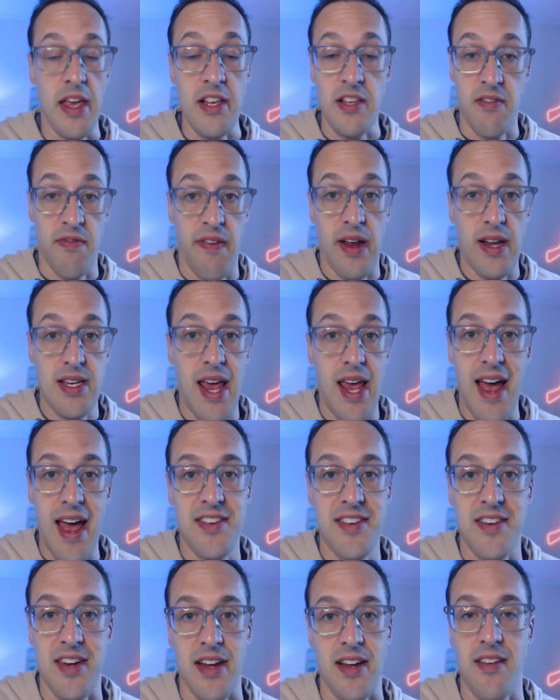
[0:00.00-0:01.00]
is
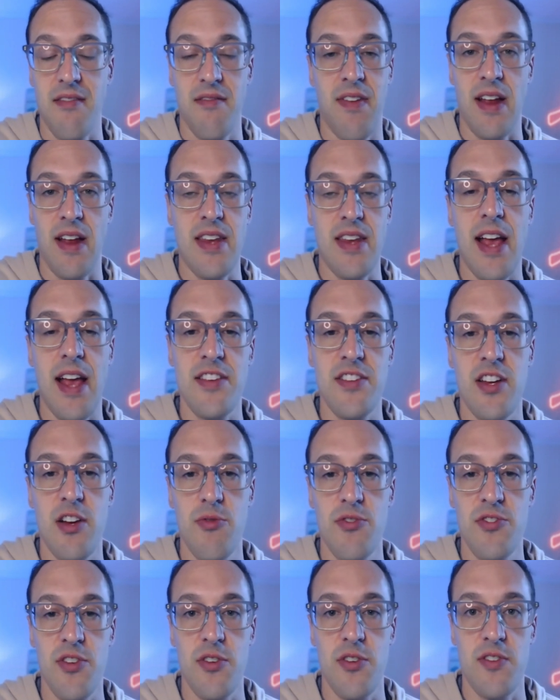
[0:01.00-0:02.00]
fantastic.
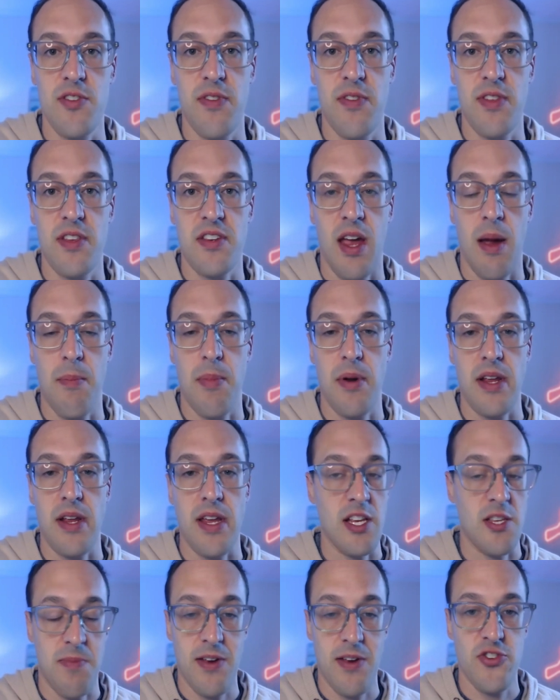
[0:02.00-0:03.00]
Fantastic results for this
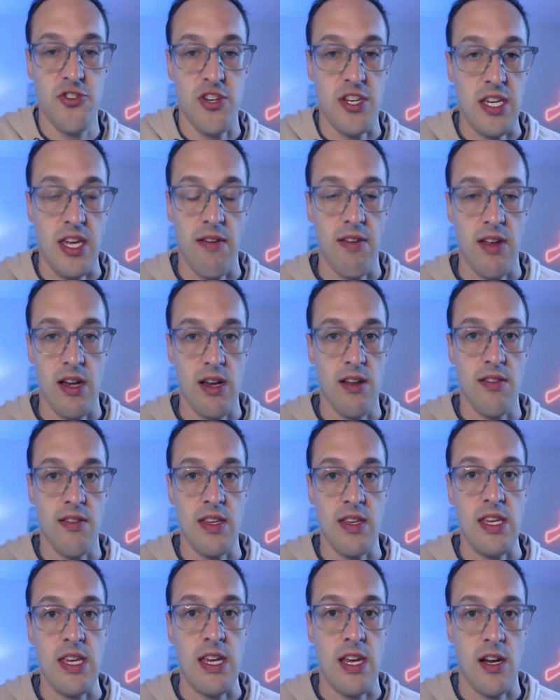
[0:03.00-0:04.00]
company, especially given
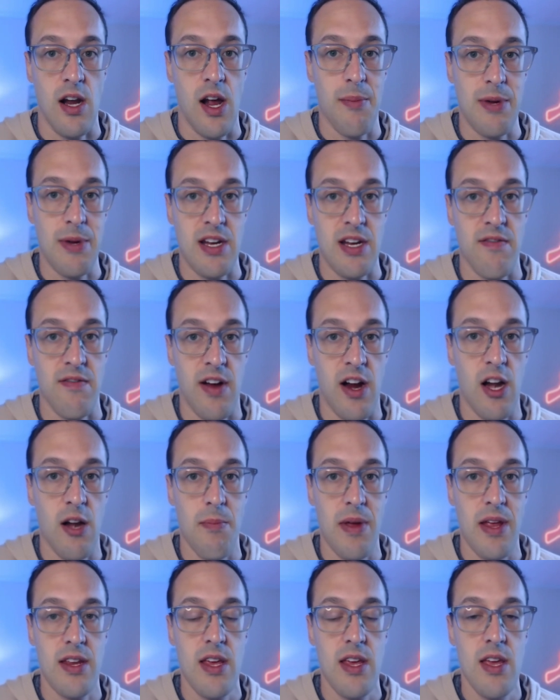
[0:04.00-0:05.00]
the economic
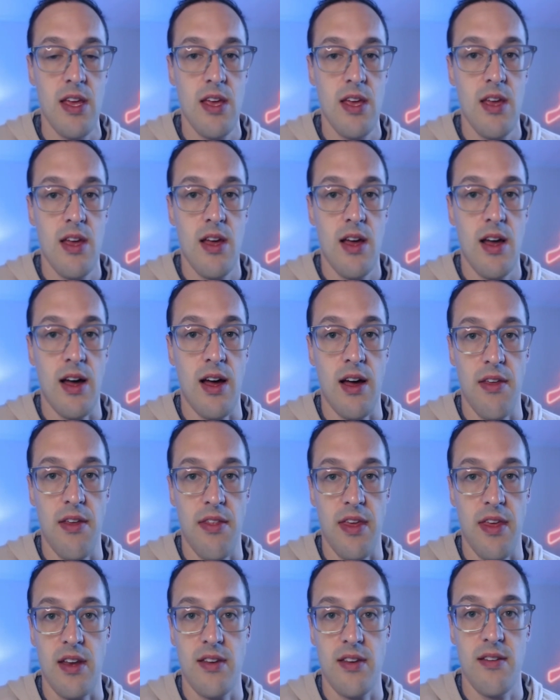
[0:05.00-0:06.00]
environment
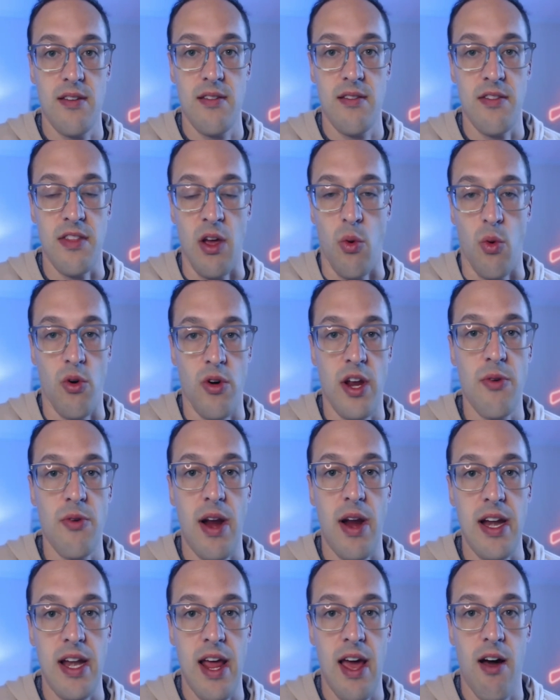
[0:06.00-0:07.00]
uh, that, that we're
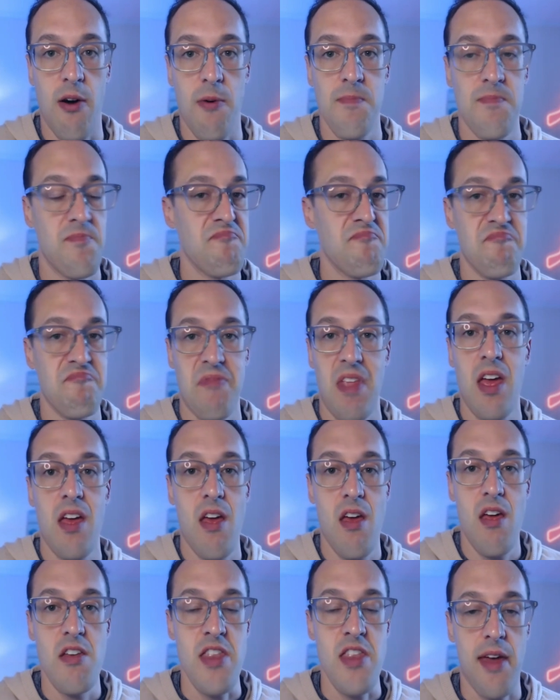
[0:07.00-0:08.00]
in right now.
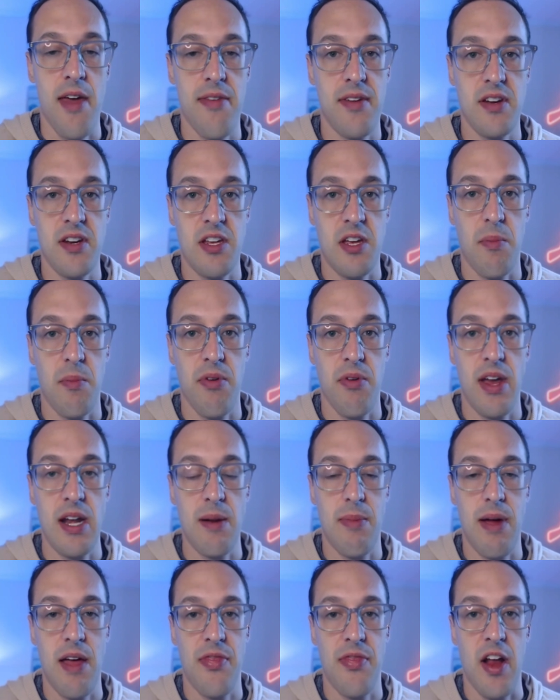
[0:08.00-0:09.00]
Nothing to
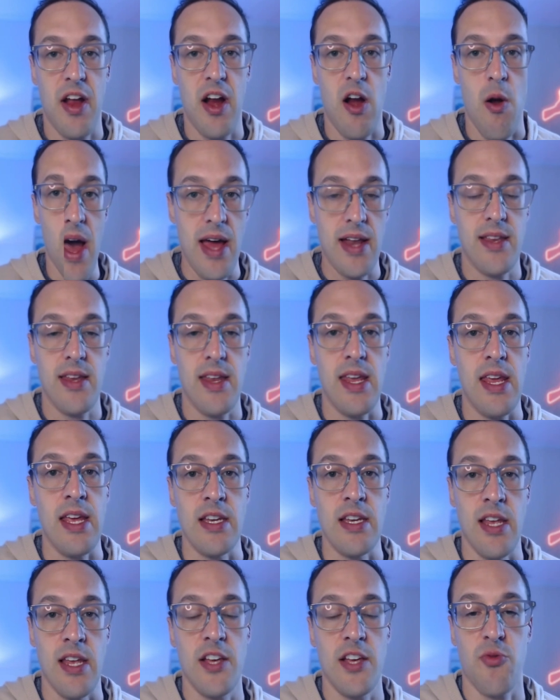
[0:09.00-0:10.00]
complain about there, but
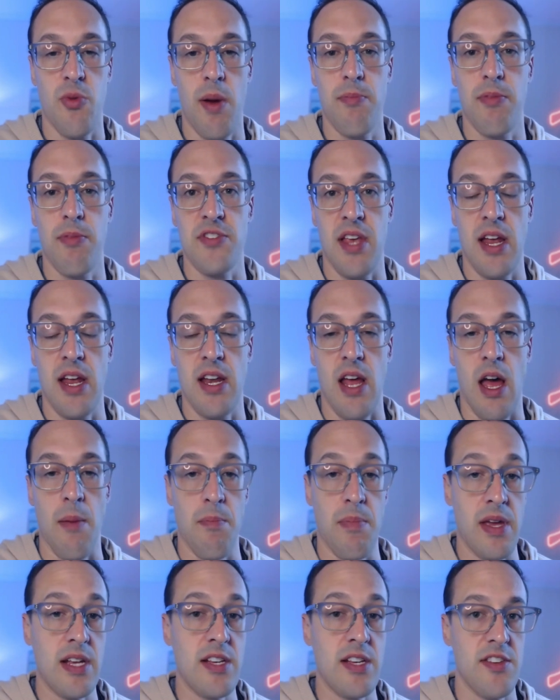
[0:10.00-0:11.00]
it does represent
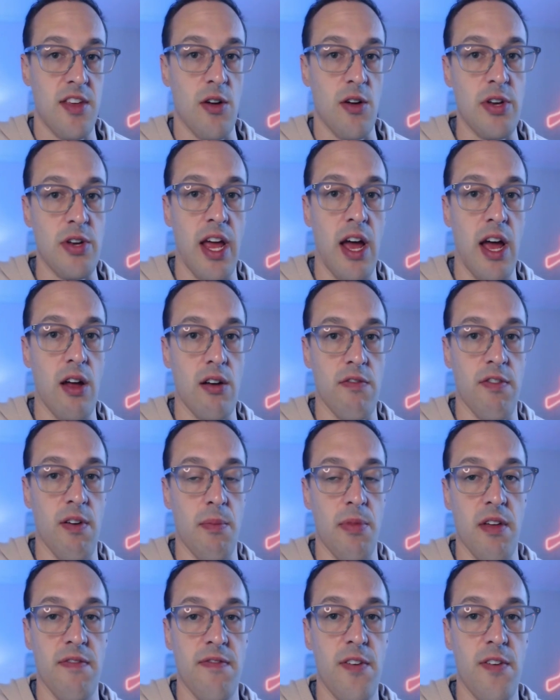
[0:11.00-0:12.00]
a big slowdown
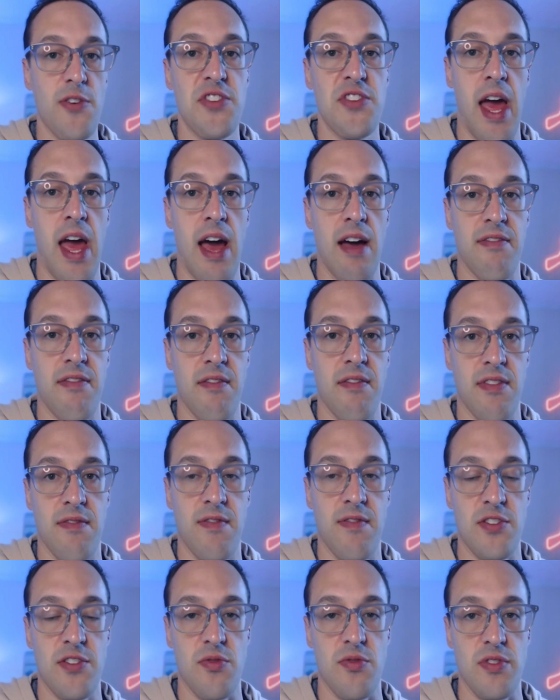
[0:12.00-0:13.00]
from the first half of
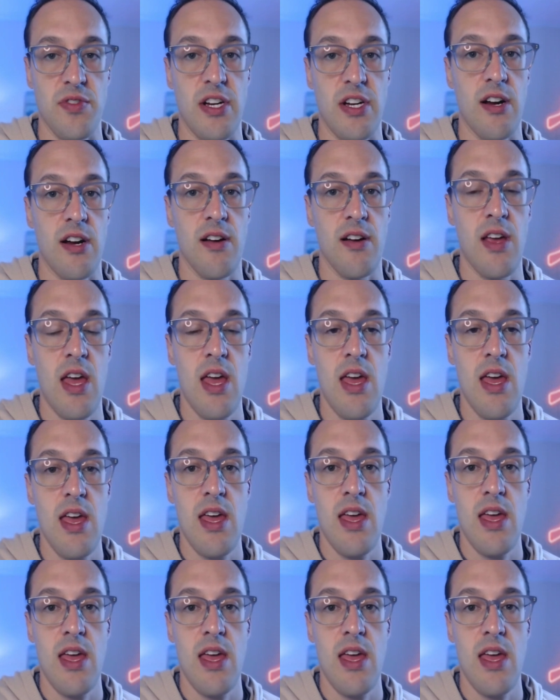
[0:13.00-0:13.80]
the fiscal year.